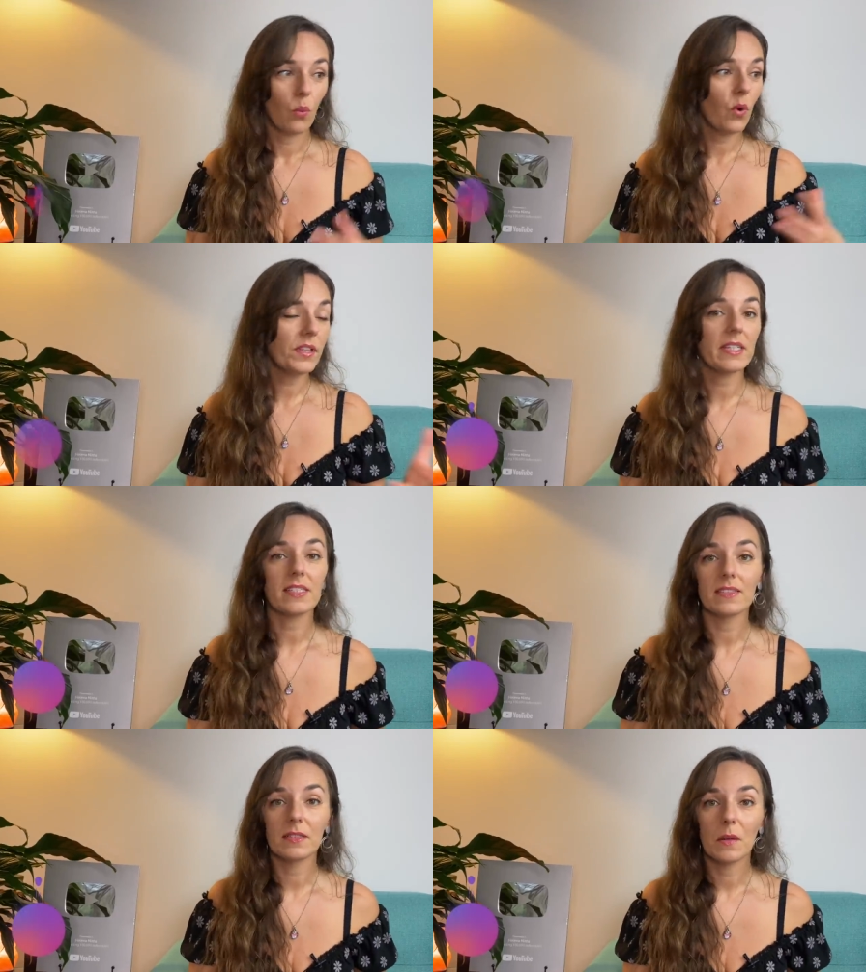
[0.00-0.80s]
What is
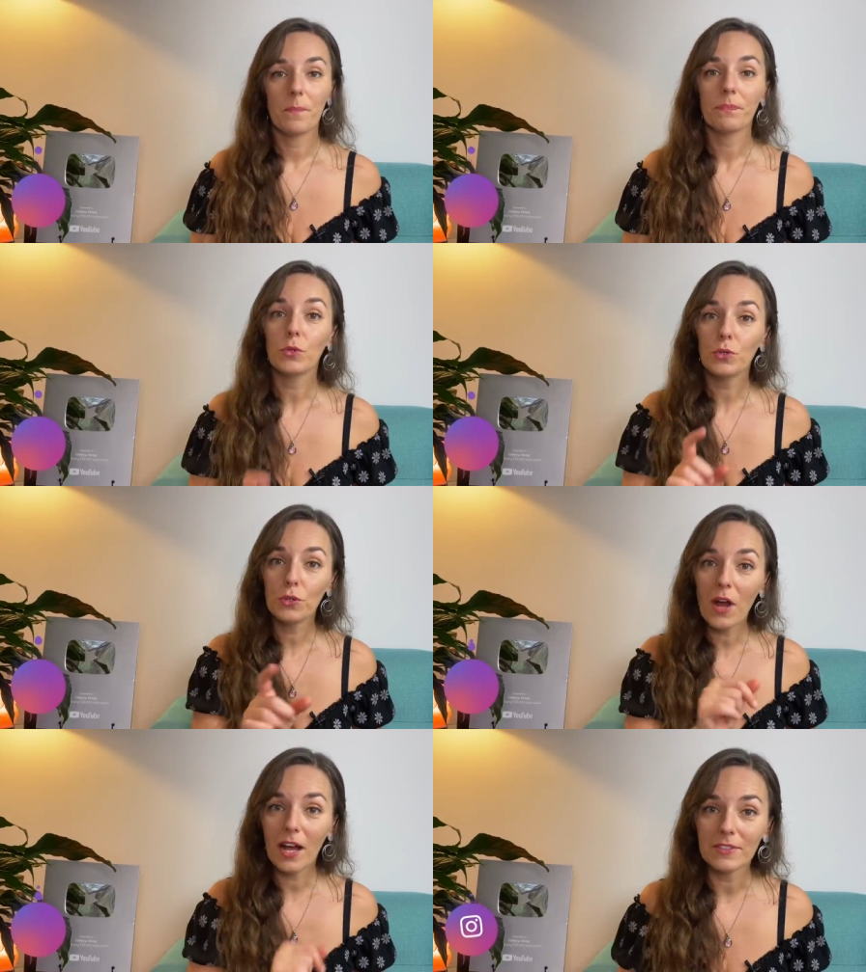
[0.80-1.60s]
it? Do
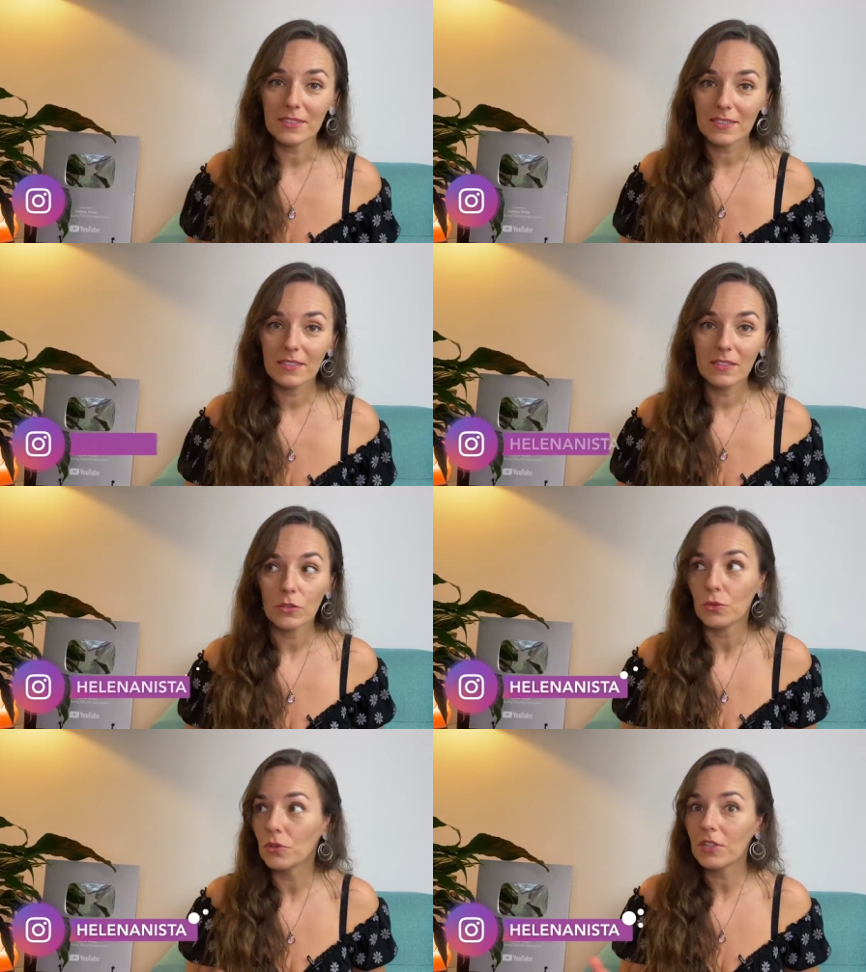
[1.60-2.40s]
you have it?
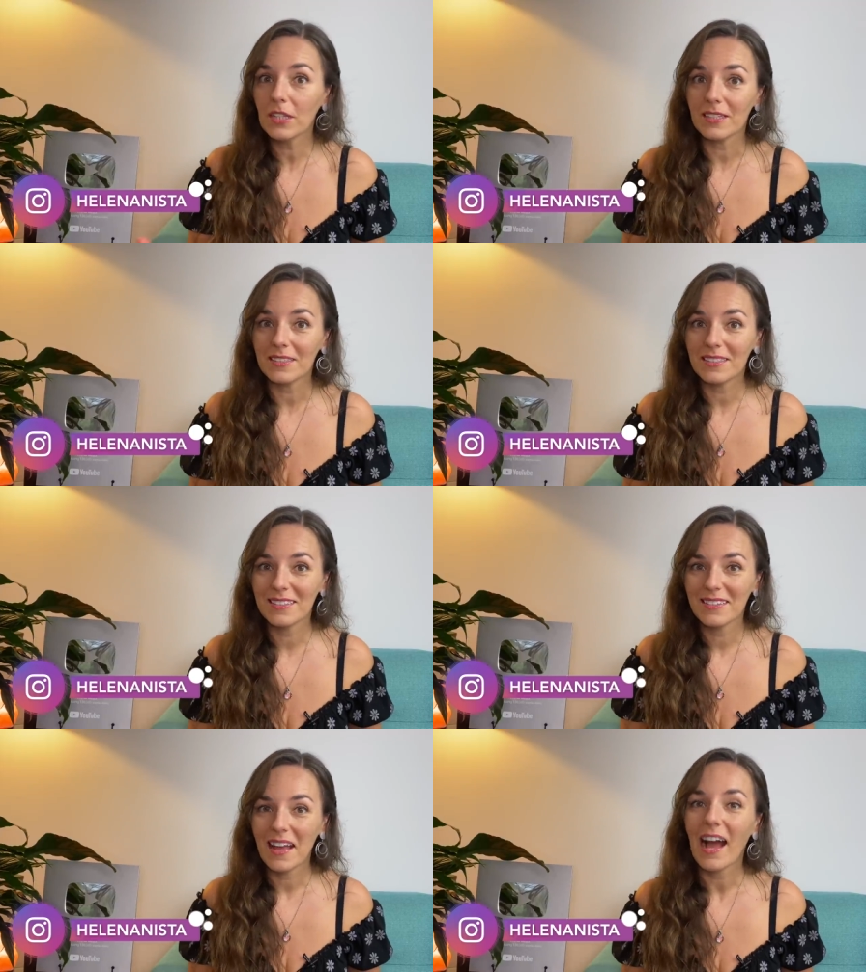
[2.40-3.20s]
Do you need it?
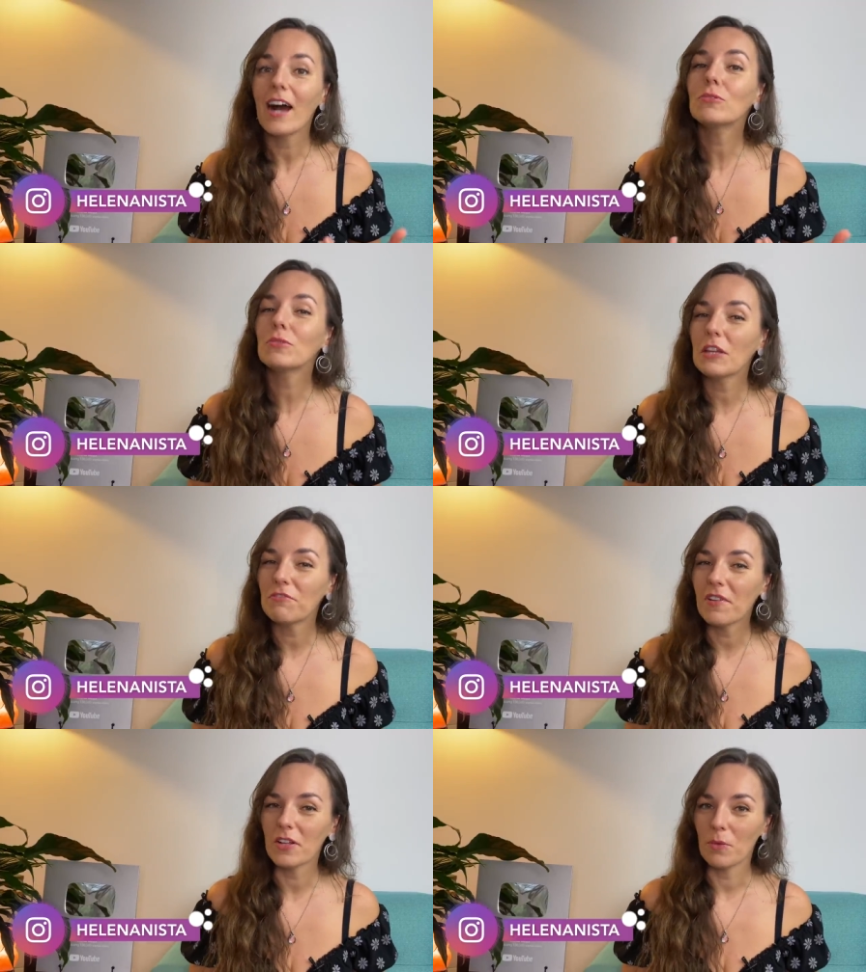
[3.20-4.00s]
How to
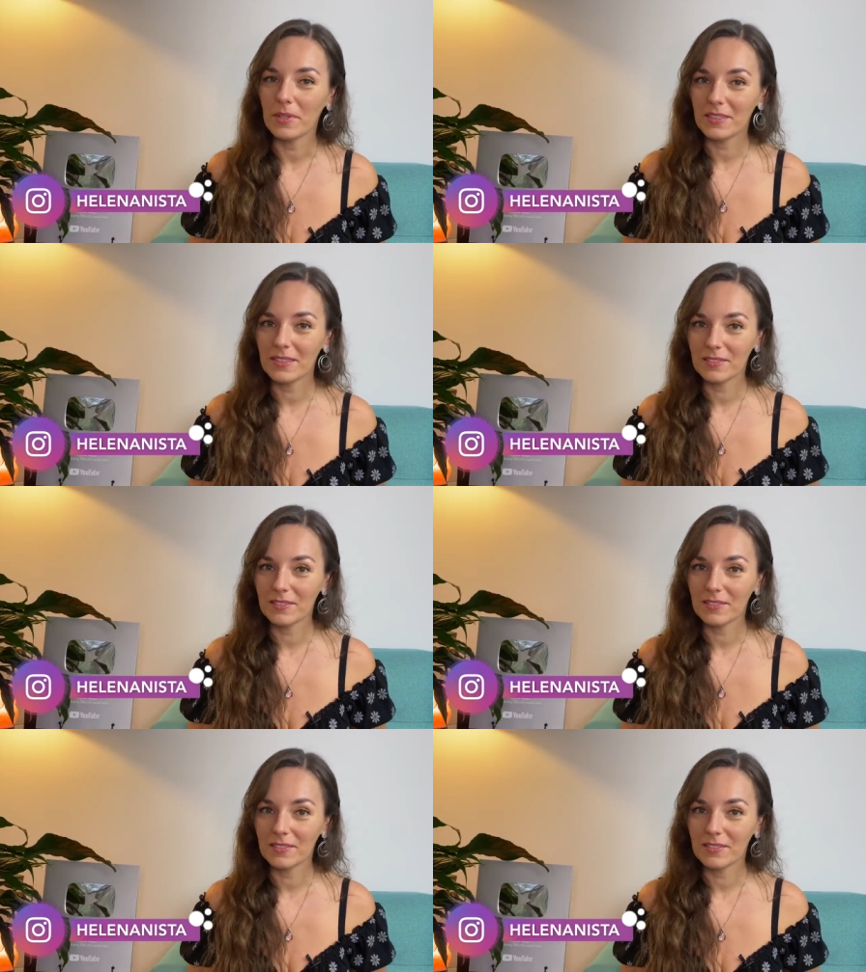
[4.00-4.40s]
develop it?